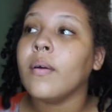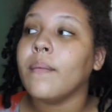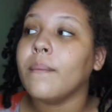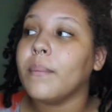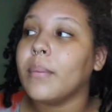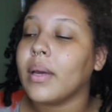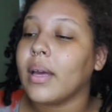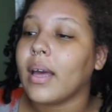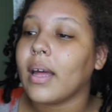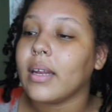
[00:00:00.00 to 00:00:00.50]

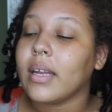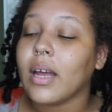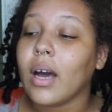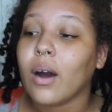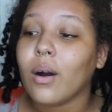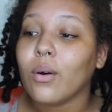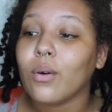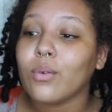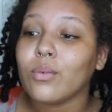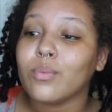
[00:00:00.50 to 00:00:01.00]
But yeah,
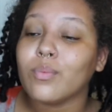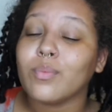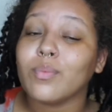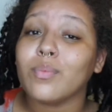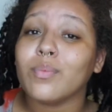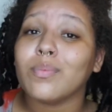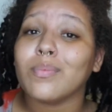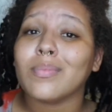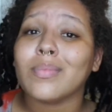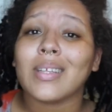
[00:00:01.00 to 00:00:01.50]
now
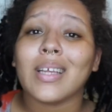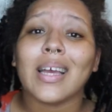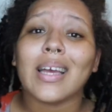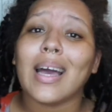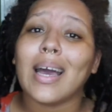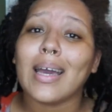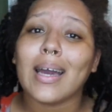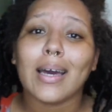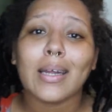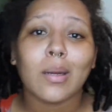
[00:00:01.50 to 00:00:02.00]

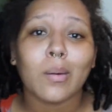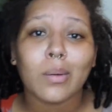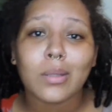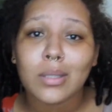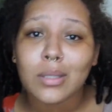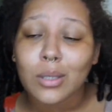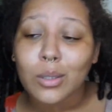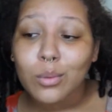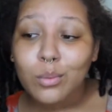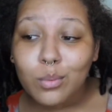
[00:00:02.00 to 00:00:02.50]
I got nowhere
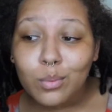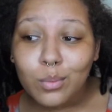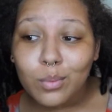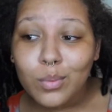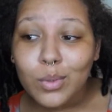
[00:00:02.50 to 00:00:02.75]
to go.